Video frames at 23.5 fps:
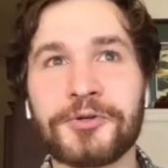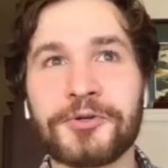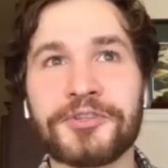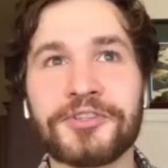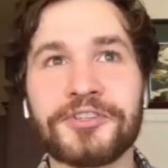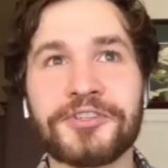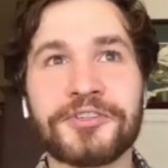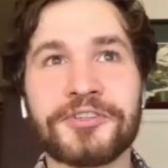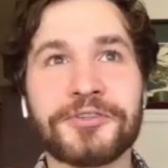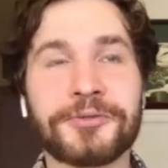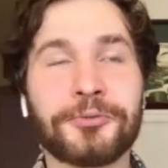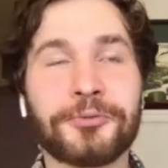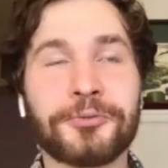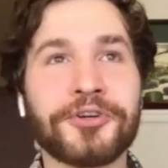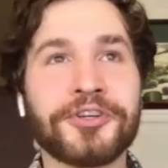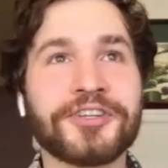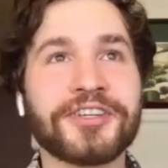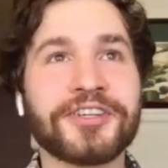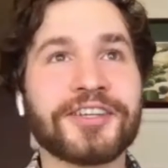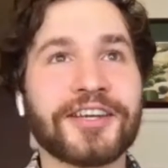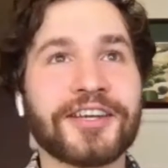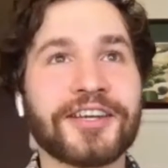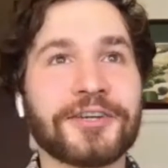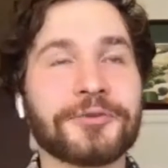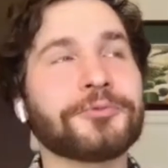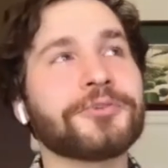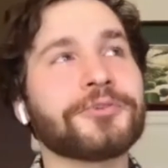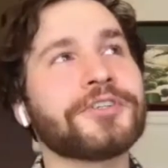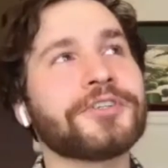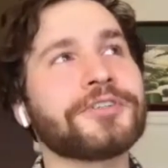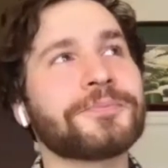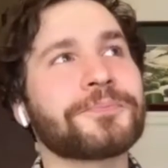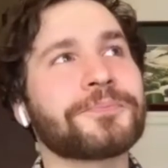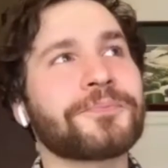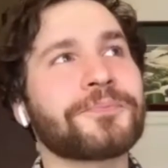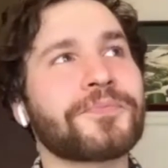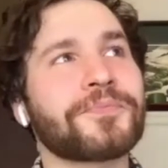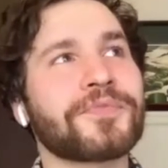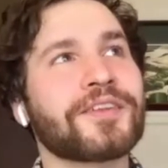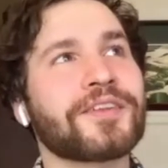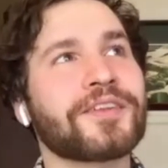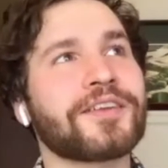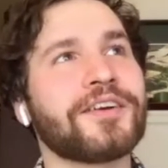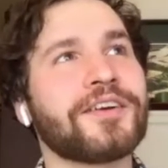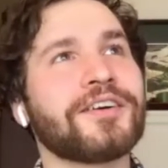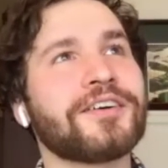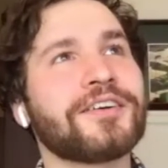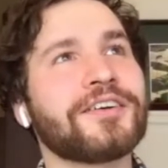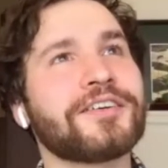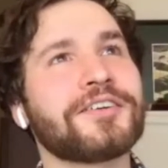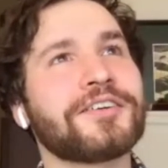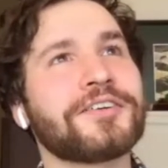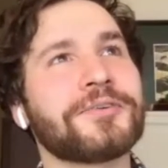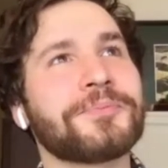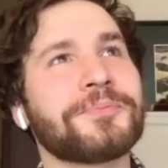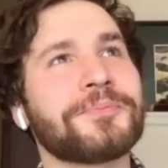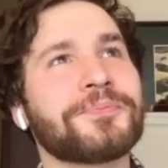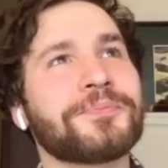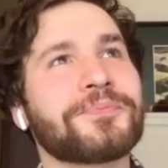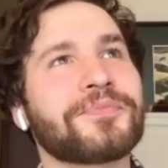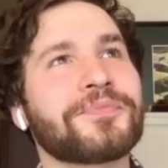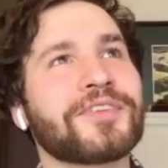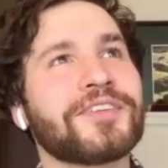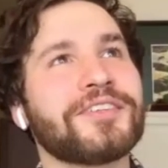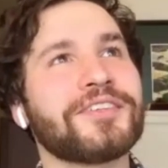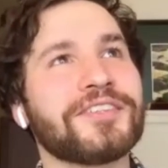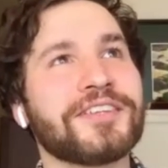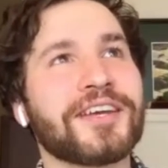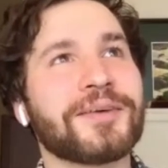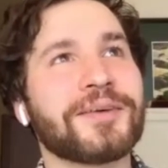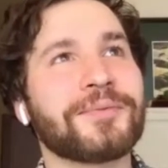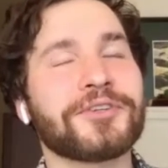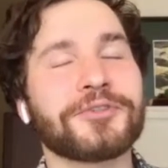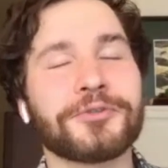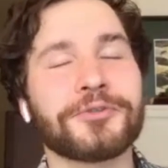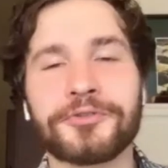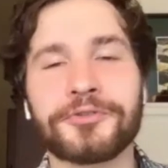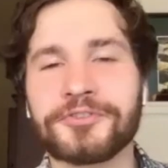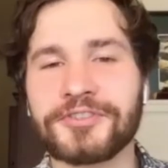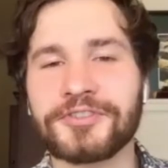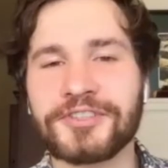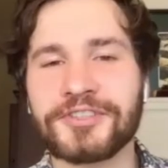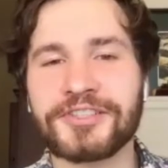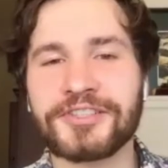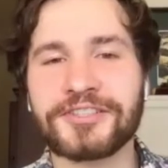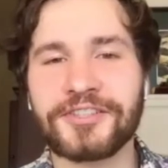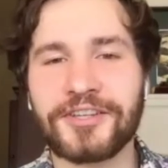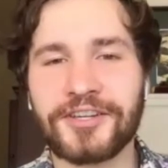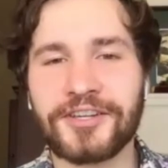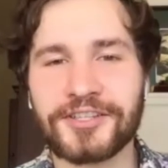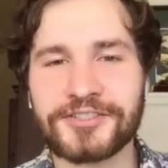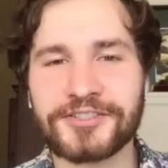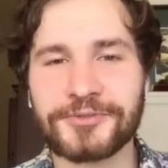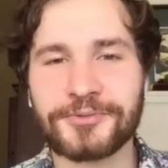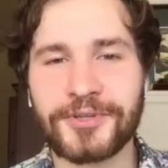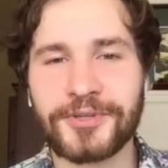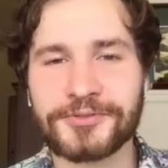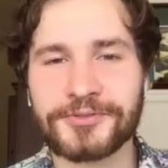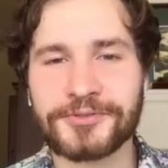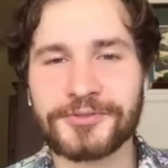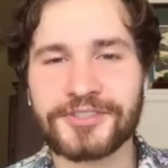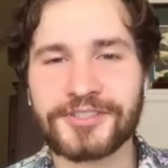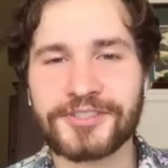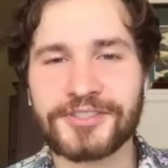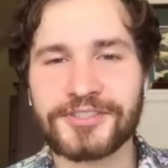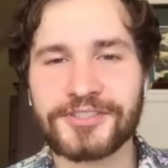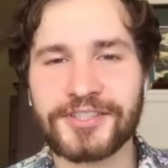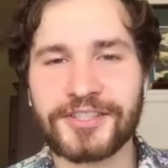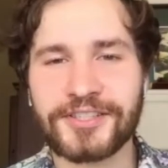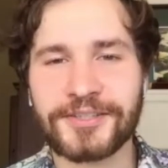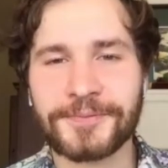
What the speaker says: You're working on one. Damn, I totally lost what I was gonna say.